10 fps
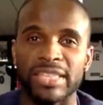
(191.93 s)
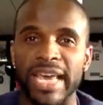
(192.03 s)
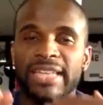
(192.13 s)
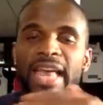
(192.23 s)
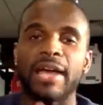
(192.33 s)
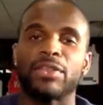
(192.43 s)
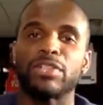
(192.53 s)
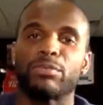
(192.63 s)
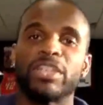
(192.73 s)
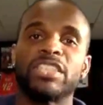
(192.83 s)
take
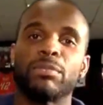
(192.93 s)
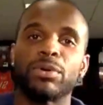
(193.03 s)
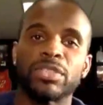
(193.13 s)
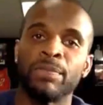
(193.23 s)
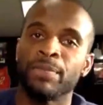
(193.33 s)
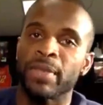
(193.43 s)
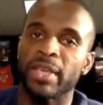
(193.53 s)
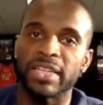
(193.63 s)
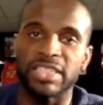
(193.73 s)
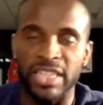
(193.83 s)
those principles
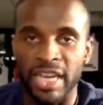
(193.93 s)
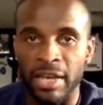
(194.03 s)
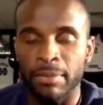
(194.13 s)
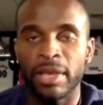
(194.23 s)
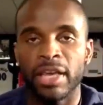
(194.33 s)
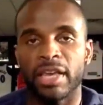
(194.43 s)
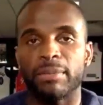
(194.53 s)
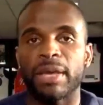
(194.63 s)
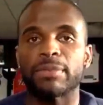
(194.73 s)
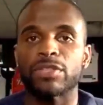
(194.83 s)
in the gym and
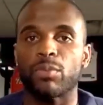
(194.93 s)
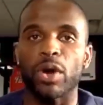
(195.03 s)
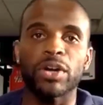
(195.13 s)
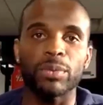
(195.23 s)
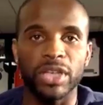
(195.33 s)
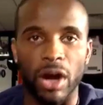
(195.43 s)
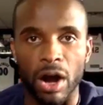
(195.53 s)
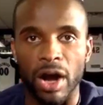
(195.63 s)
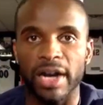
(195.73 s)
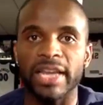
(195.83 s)
be able to work really
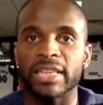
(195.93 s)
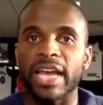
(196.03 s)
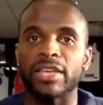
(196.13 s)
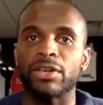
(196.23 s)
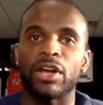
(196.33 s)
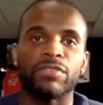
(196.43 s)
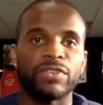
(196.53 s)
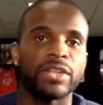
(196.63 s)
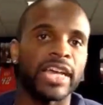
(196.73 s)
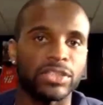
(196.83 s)
hard and
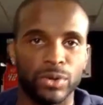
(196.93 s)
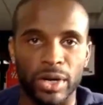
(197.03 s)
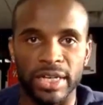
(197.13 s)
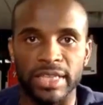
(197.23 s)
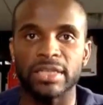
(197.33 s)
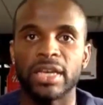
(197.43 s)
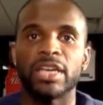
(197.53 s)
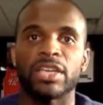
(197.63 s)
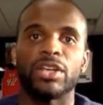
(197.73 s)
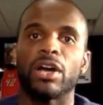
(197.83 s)
feel that soreness,
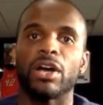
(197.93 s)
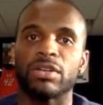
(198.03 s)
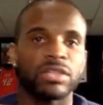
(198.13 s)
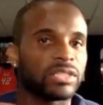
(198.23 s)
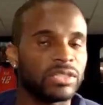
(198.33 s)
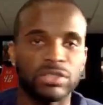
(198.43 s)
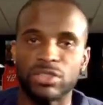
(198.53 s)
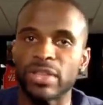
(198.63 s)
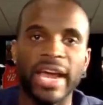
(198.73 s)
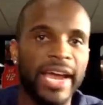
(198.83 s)

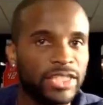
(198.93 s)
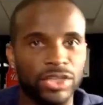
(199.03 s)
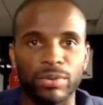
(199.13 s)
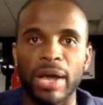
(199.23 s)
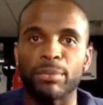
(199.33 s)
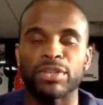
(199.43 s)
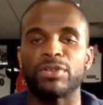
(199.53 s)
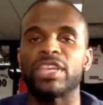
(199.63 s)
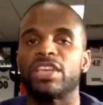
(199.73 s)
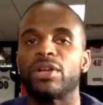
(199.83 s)
do that extra rep when
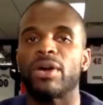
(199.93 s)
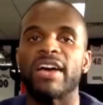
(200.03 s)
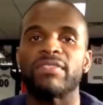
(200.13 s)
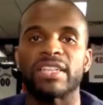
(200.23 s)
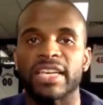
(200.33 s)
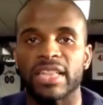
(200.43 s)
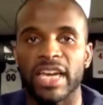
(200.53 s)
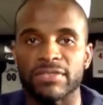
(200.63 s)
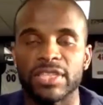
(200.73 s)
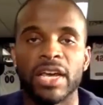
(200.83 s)
you think you don't have anything
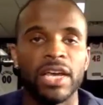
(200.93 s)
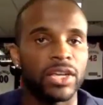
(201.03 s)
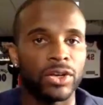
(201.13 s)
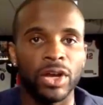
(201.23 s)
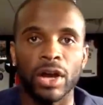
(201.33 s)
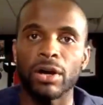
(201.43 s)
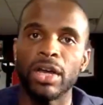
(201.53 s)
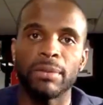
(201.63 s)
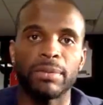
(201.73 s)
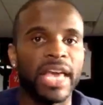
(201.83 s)
left,
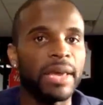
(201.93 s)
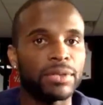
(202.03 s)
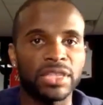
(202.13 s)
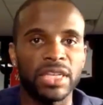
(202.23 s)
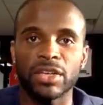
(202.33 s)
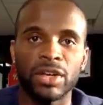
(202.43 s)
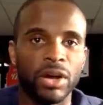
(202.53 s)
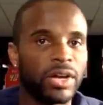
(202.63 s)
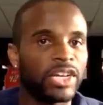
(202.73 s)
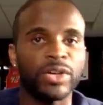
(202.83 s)
be able to,
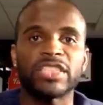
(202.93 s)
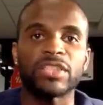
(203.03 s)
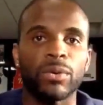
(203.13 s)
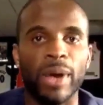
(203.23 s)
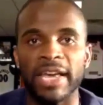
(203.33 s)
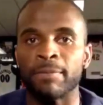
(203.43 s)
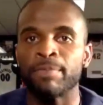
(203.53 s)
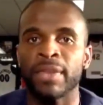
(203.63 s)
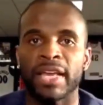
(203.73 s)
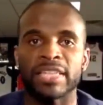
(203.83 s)
increase the weight
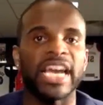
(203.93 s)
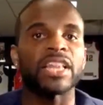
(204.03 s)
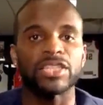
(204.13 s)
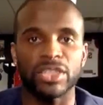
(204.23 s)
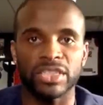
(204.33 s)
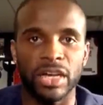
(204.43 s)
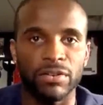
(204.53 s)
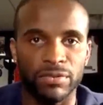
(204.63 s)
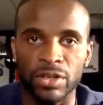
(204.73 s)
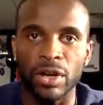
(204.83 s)
and challenge
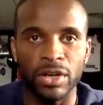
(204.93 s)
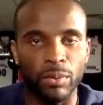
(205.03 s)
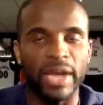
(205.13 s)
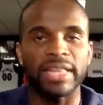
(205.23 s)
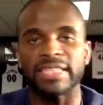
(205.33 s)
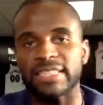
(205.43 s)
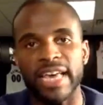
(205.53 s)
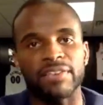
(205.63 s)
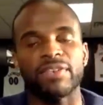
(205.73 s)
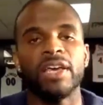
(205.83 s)
yourself, in a way that's
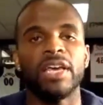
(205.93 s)
safe.